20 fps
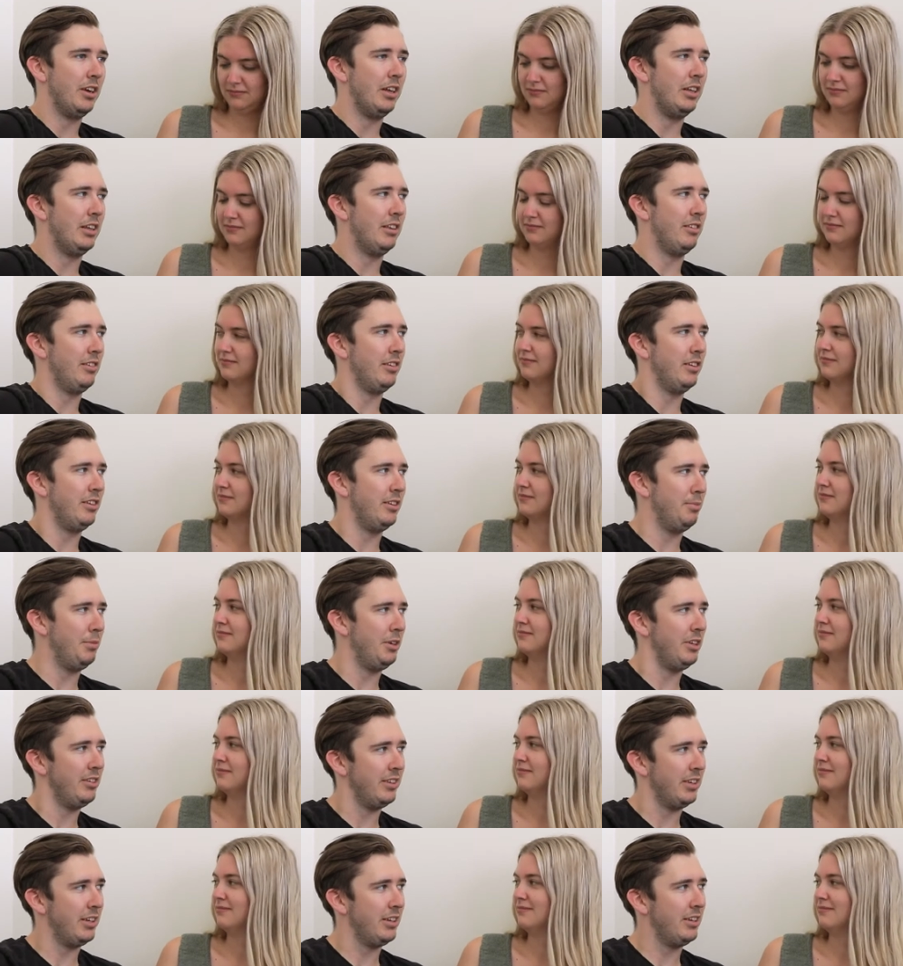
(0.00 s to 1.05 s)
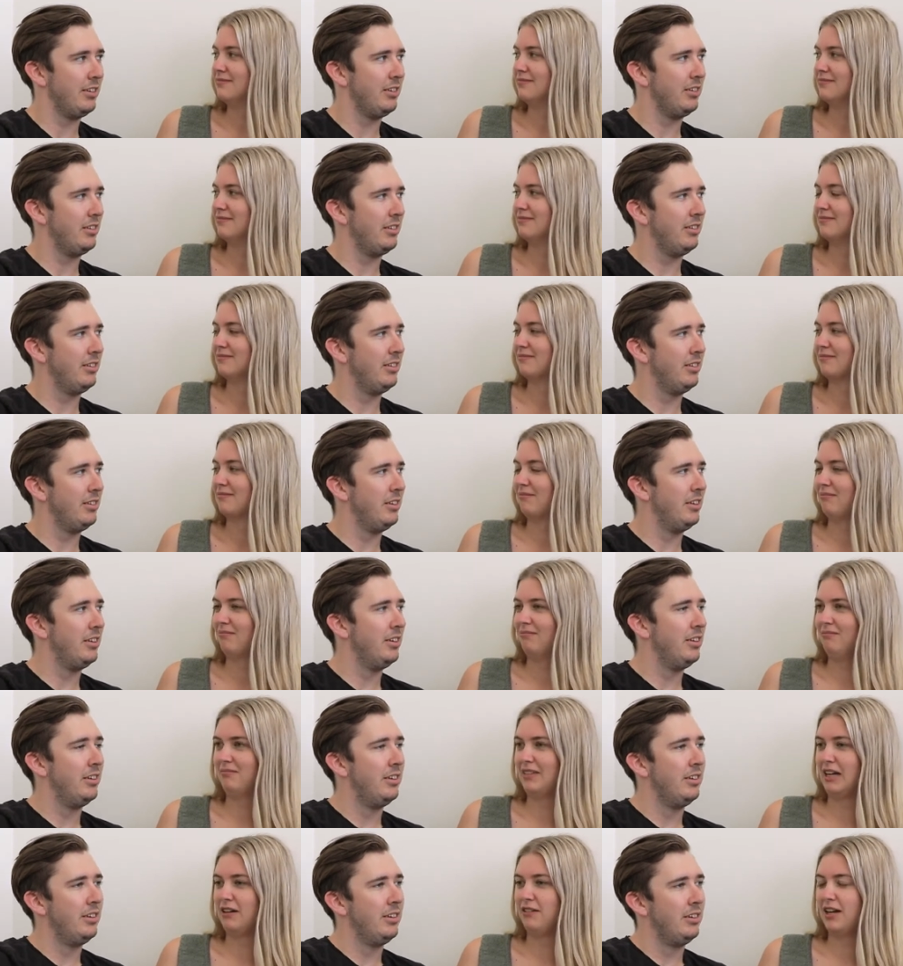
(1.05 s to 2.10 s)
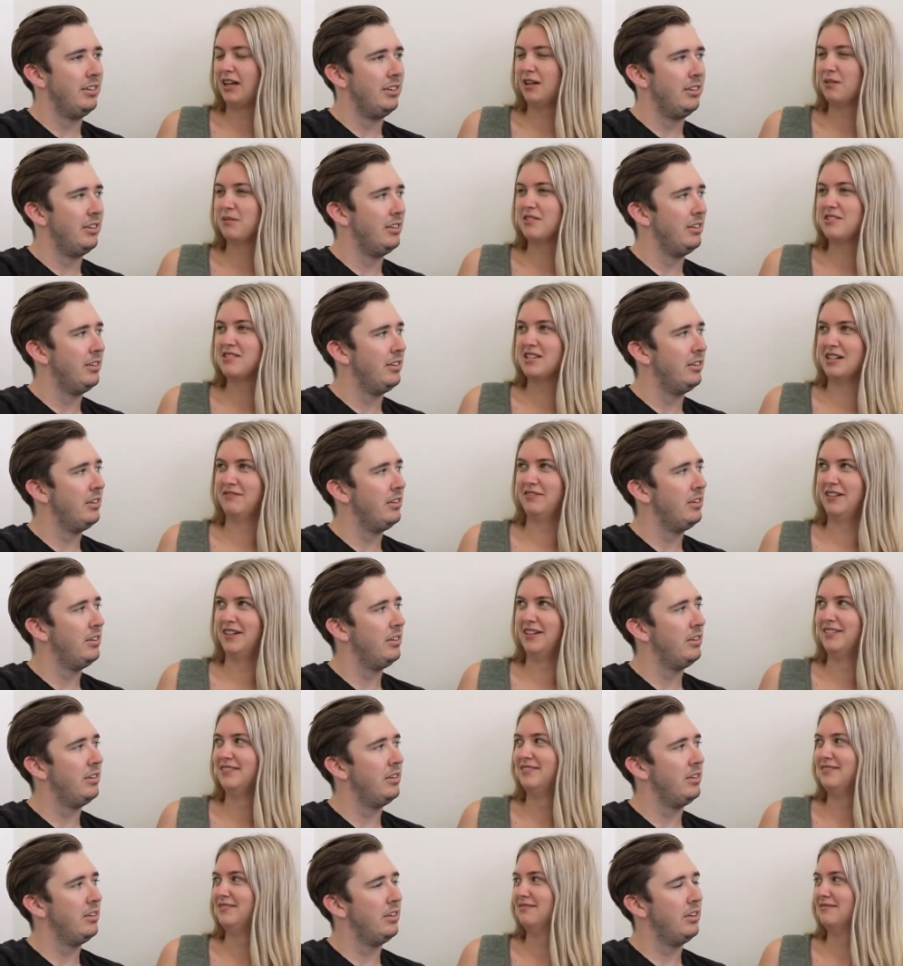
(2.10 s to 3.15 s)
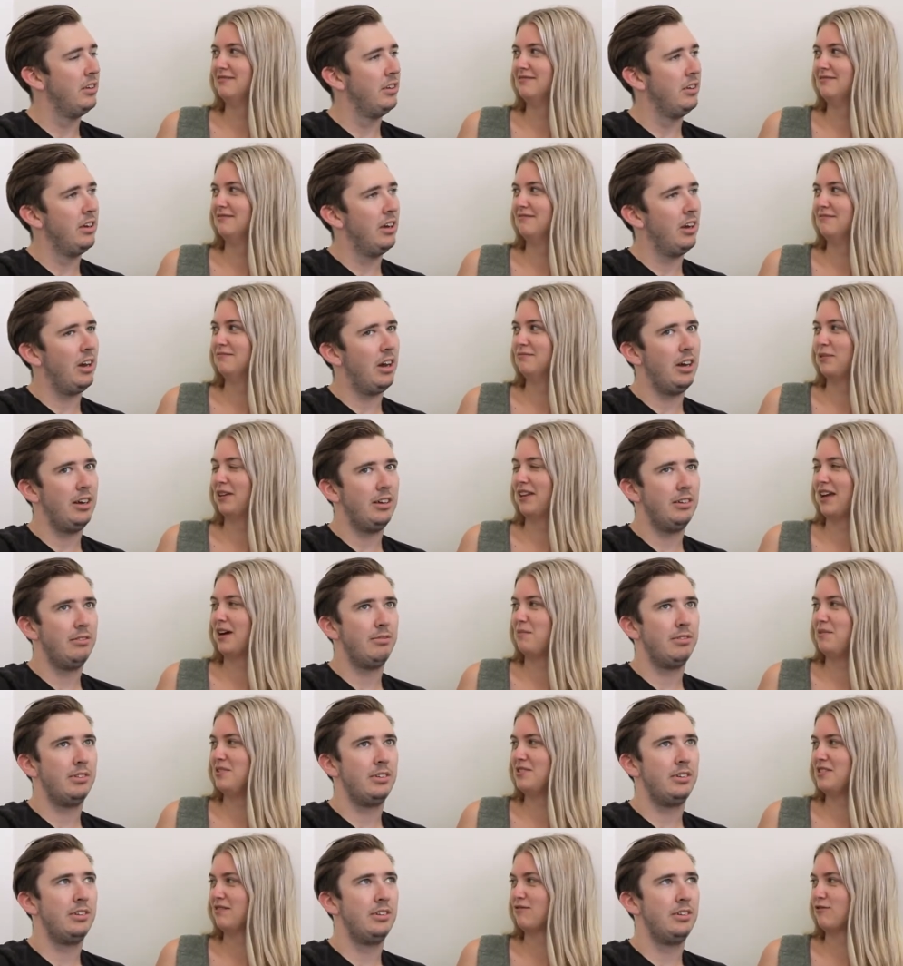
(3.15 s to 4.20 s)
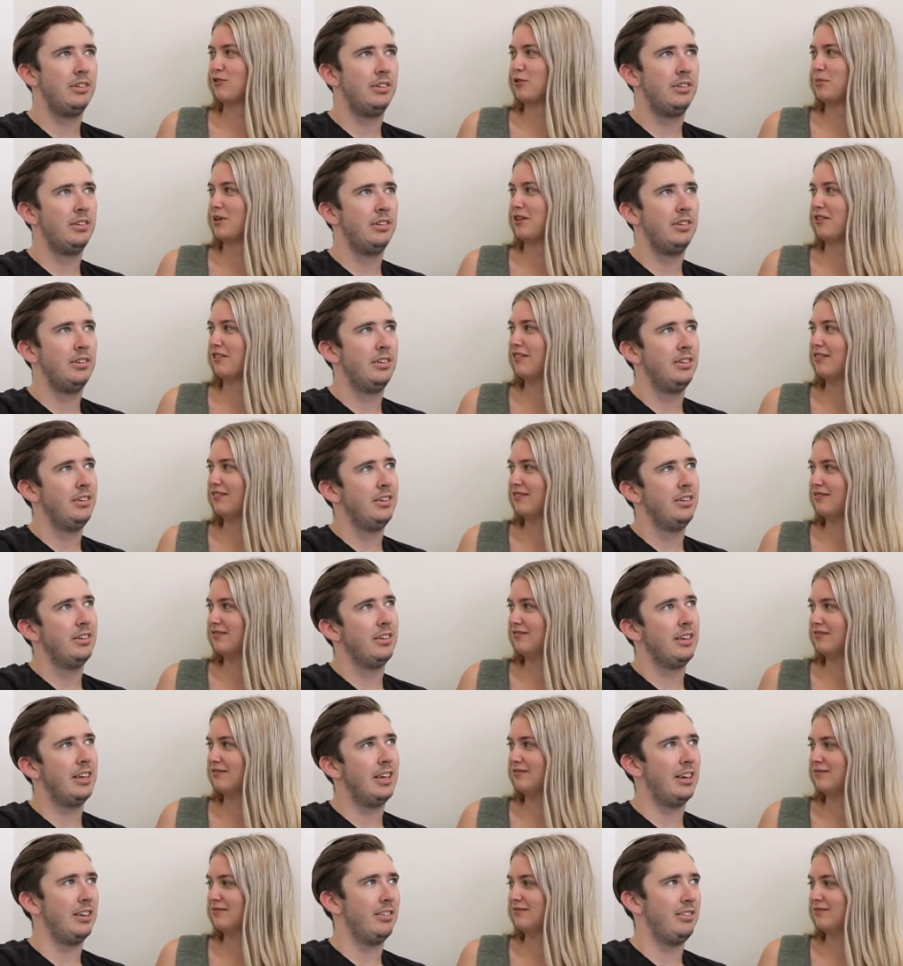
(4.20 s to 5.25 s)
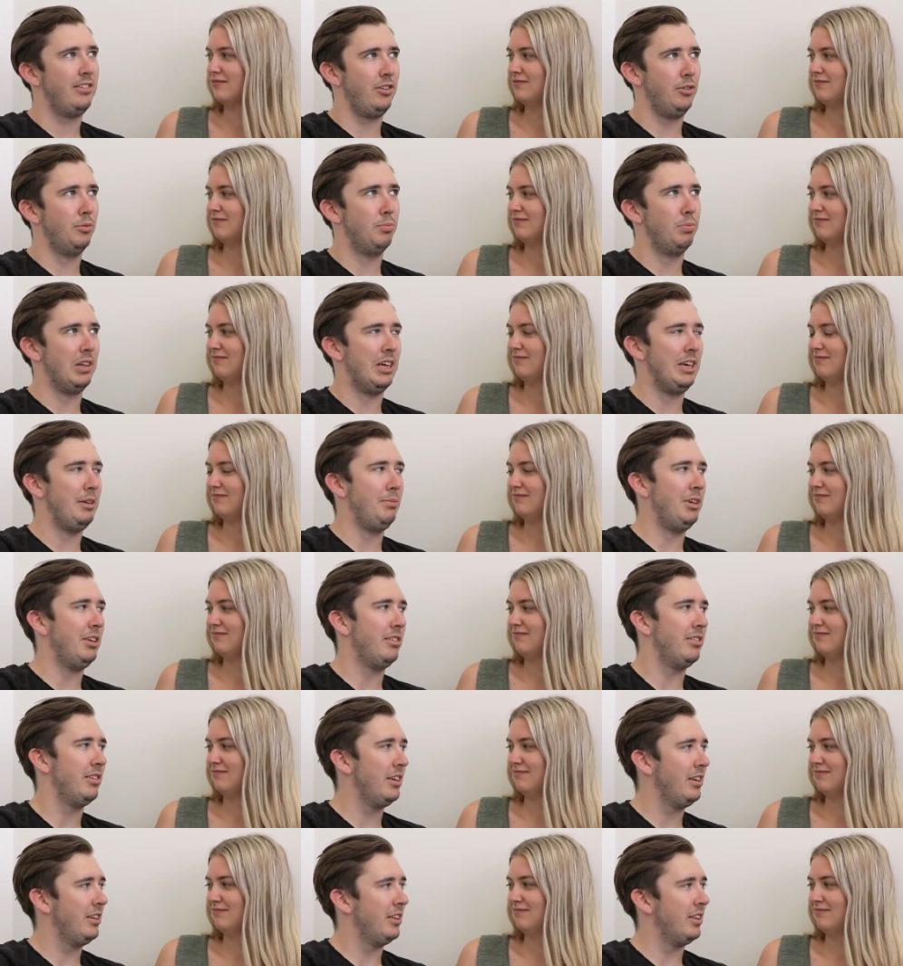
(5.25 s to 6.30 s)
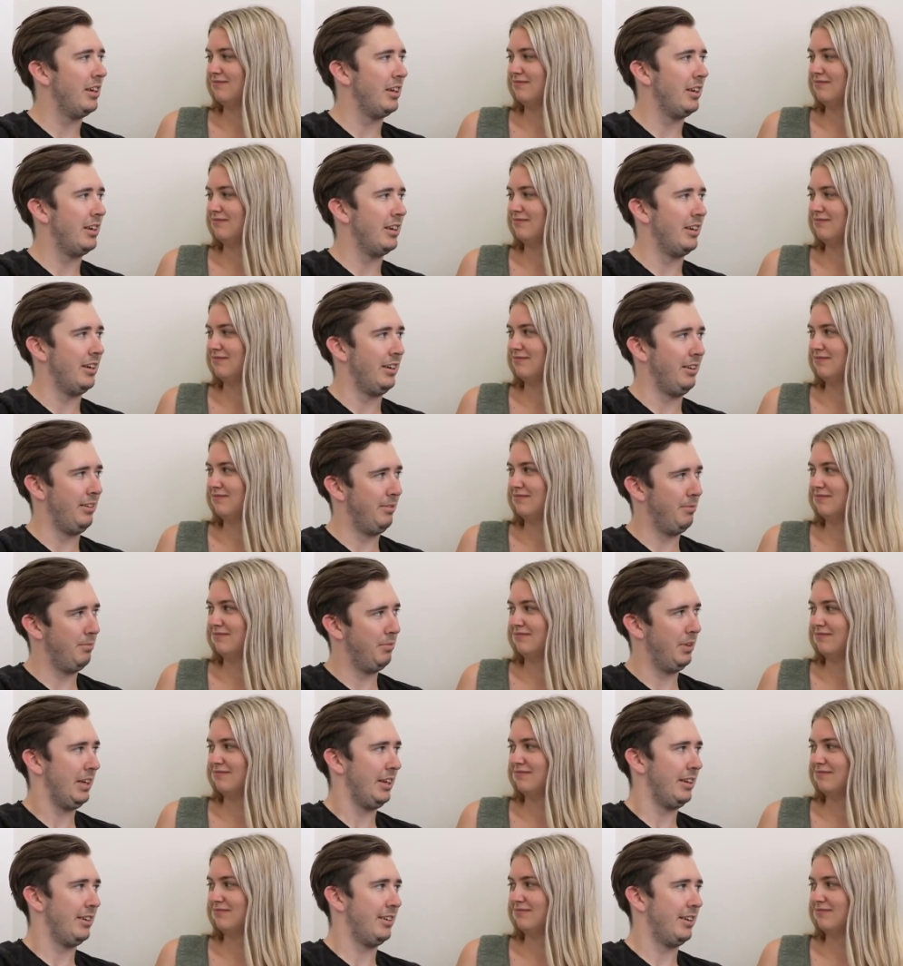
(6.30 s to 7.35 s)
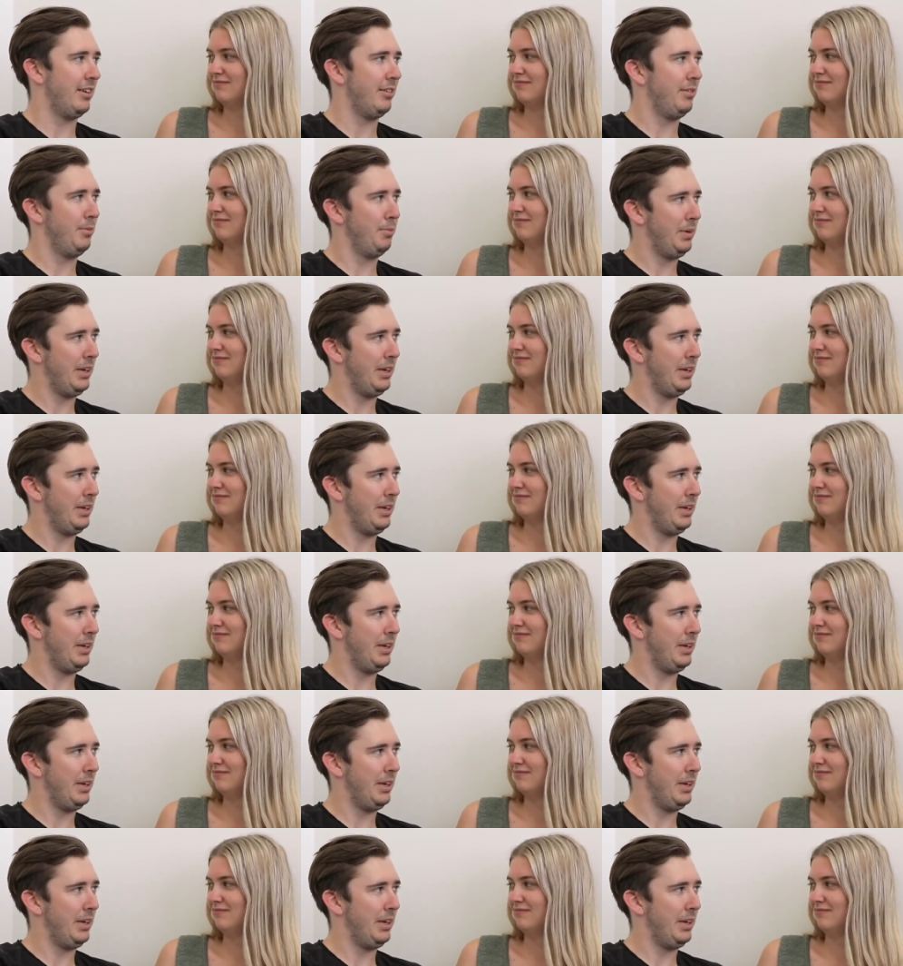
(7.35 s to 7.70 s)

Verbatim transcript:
Speaker 1: I listen to music.
Speaker 2: I reckon I would suffer I, without music
Speaker 1: for a month. Can I still play music? Like, can I play guitar and